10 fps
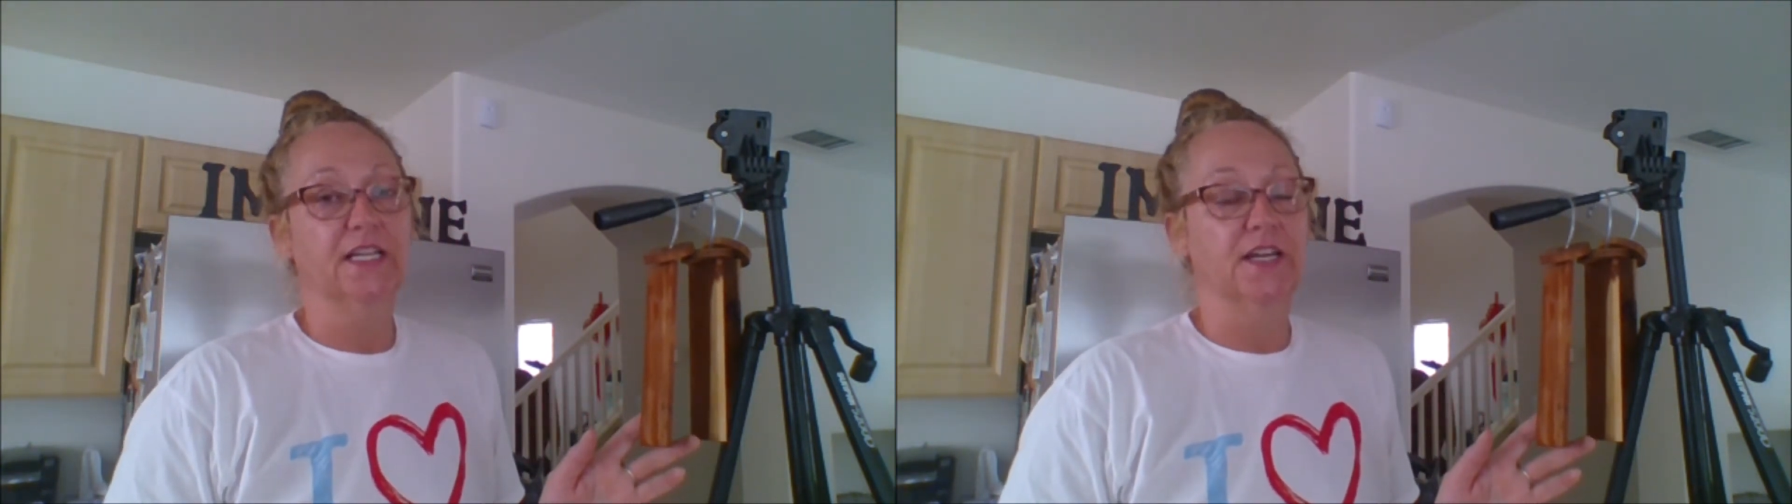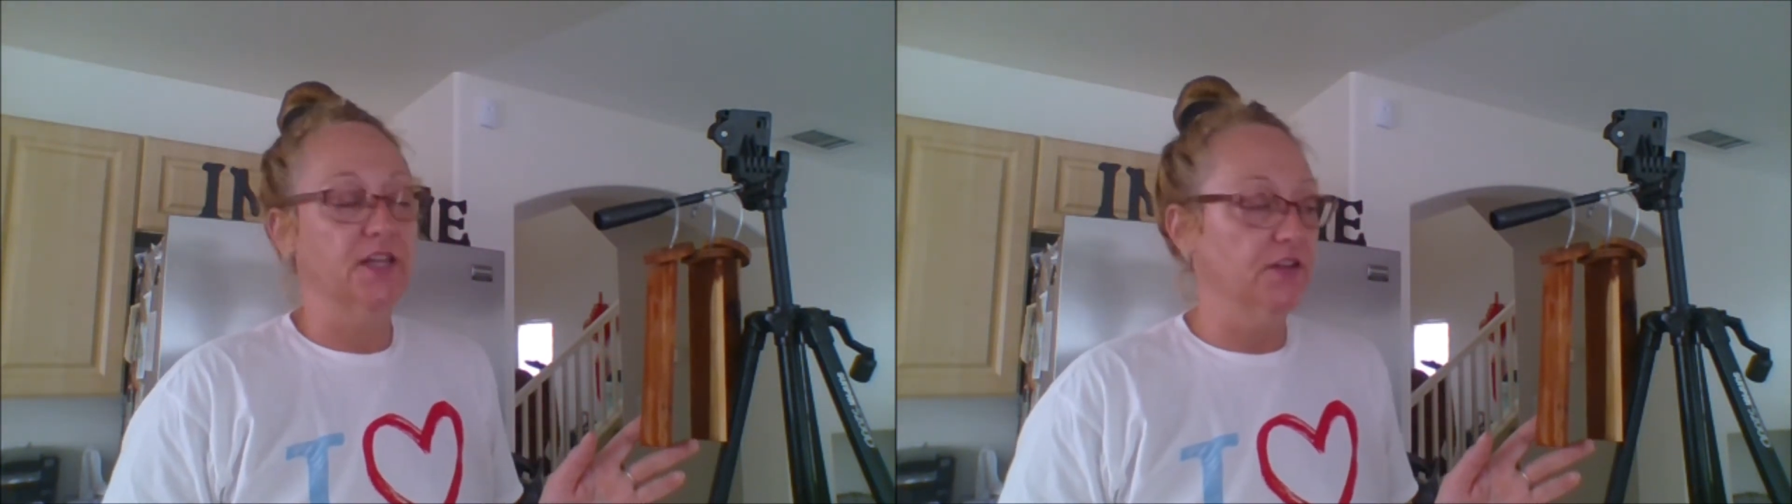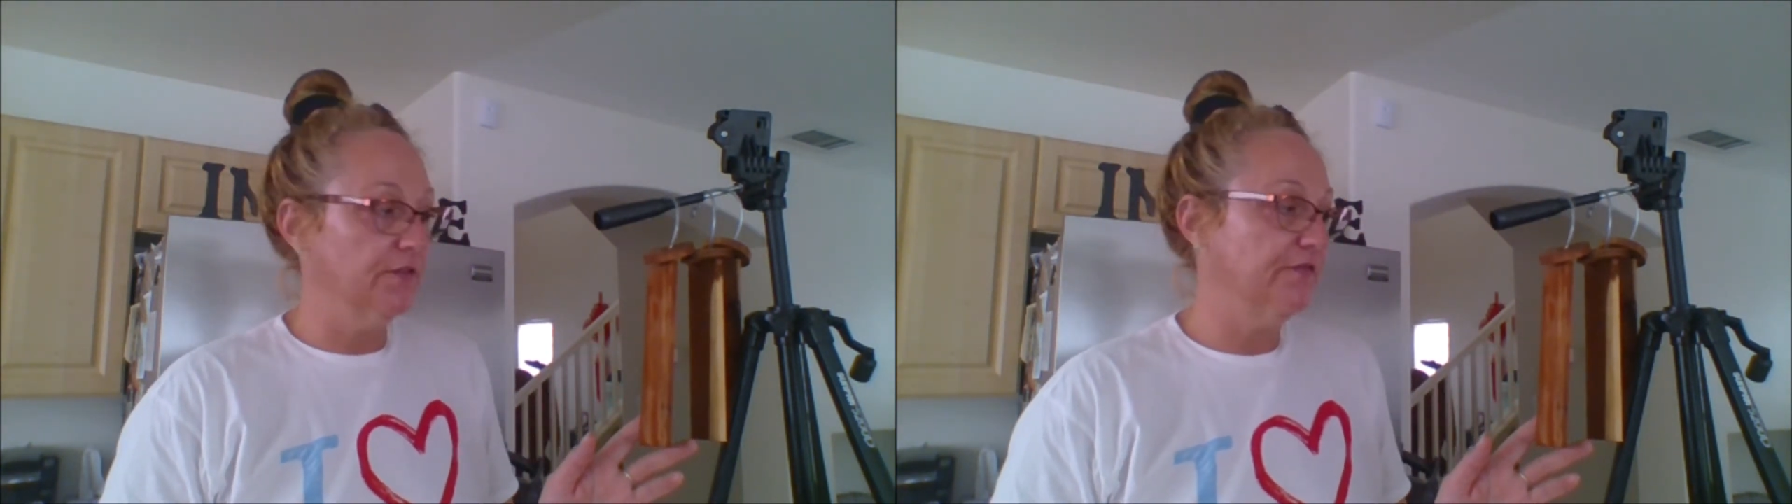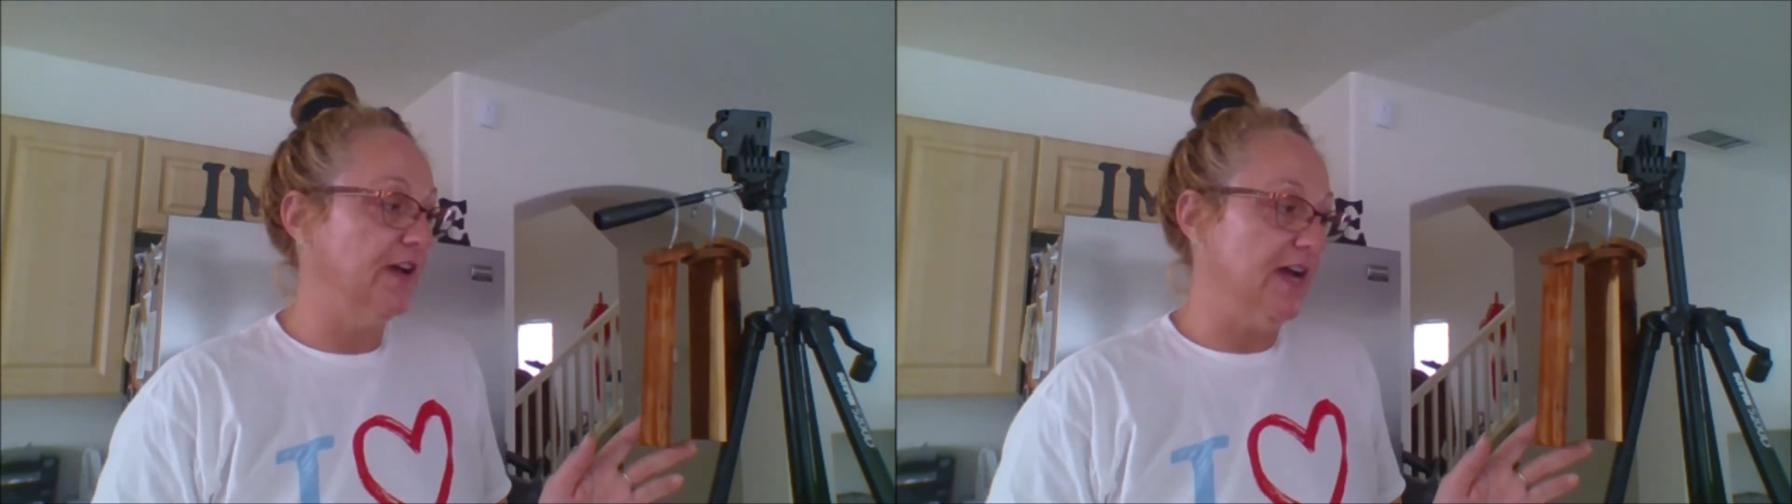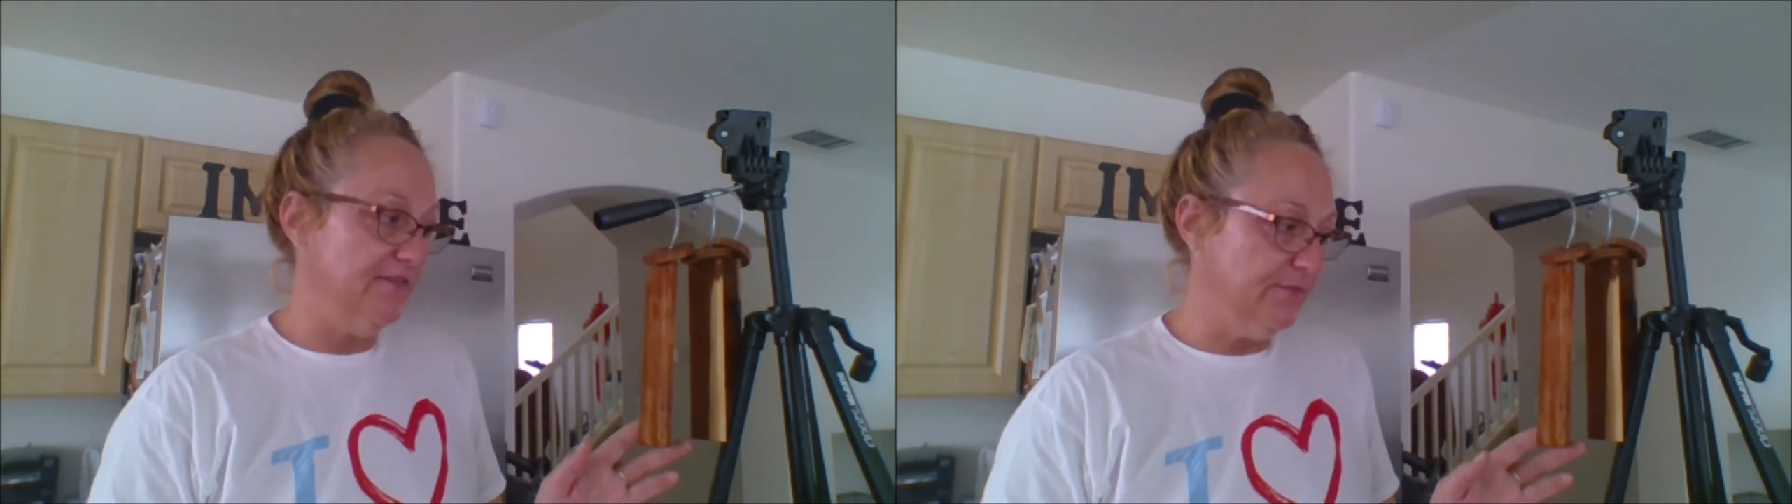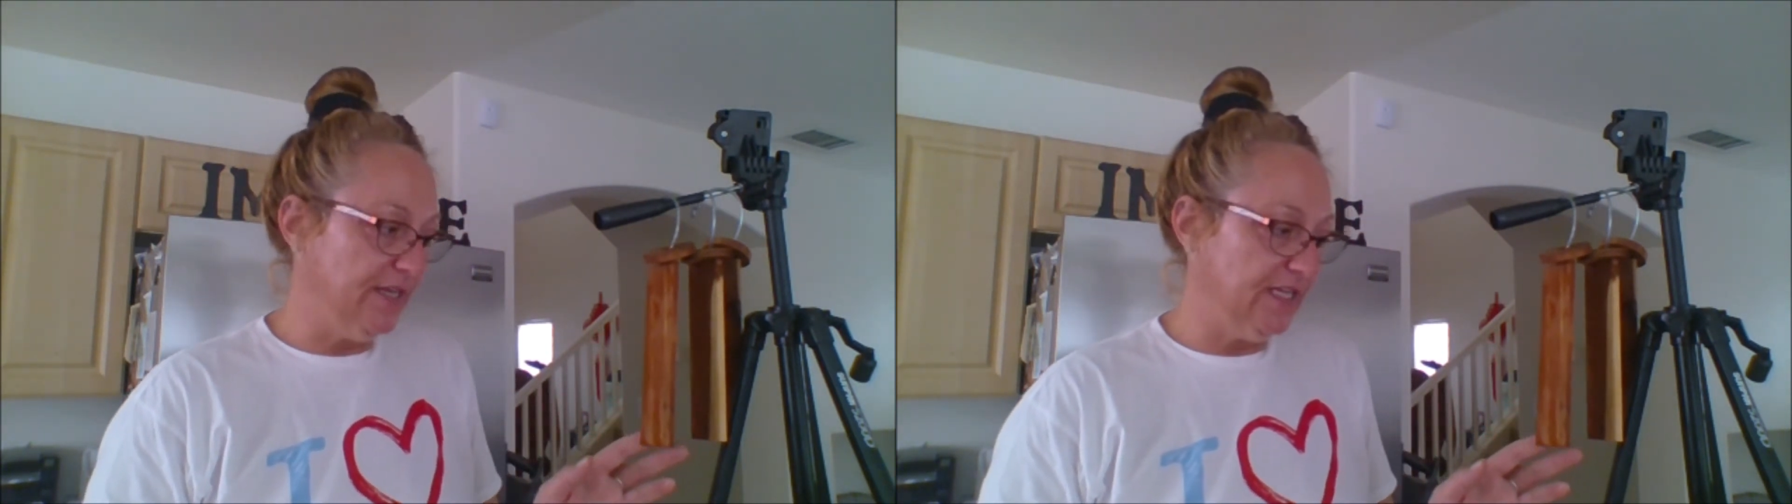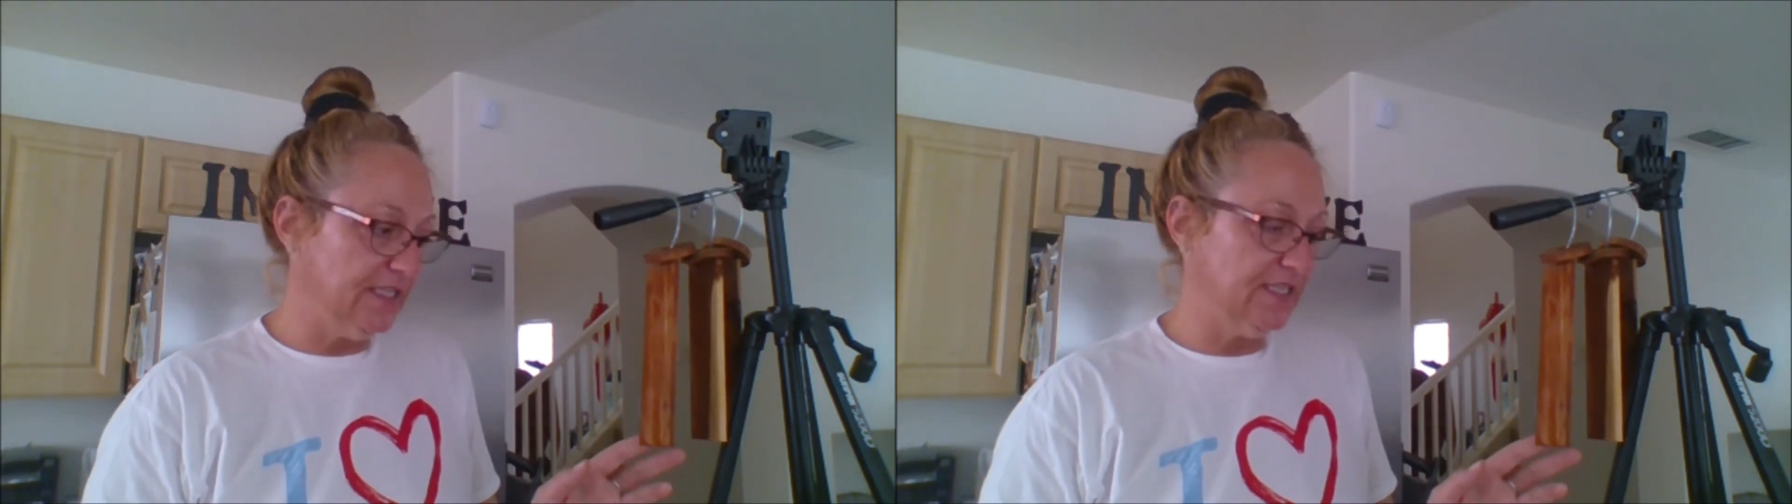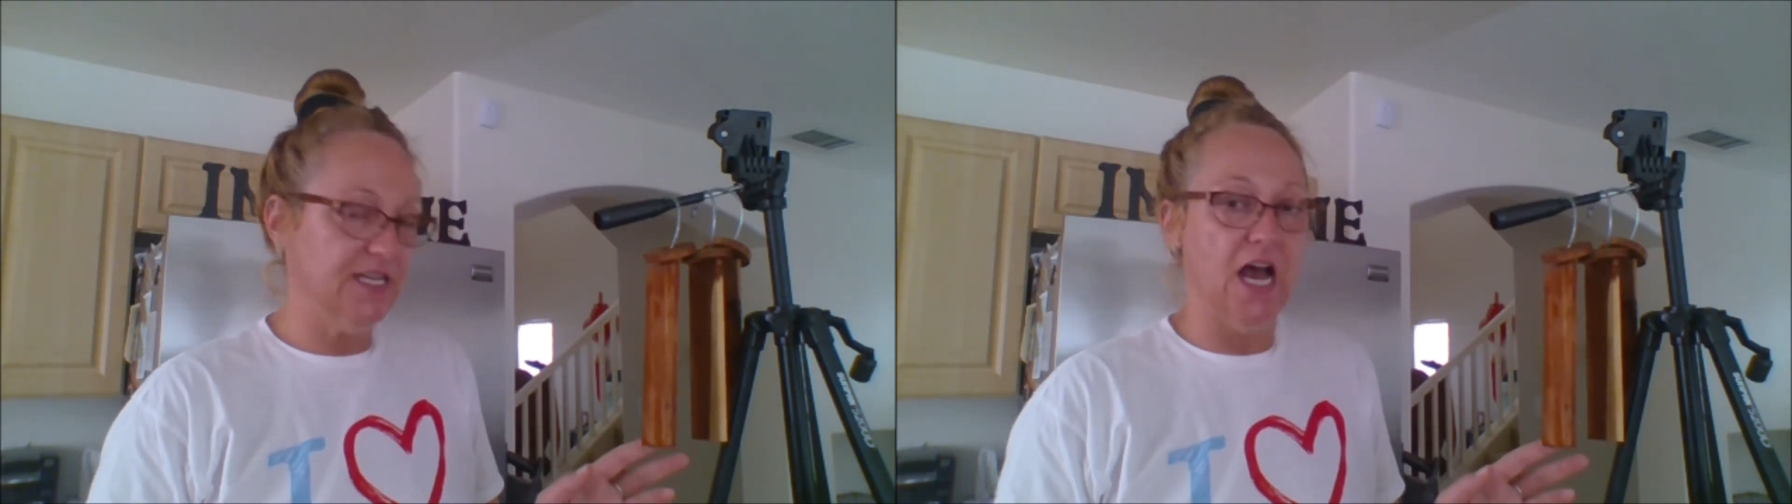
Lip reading: Another 5 minutes,